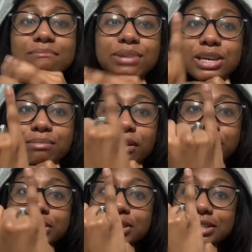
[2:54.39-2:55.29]
Pinky
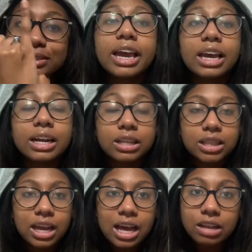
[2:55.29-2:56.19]
promise. Okay, another
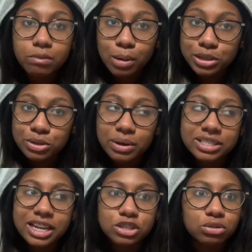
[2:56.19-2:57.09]
thing I love about you
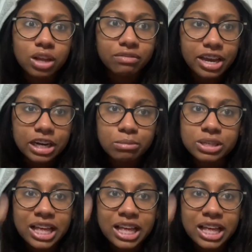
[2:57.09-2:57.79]
is that you love animals.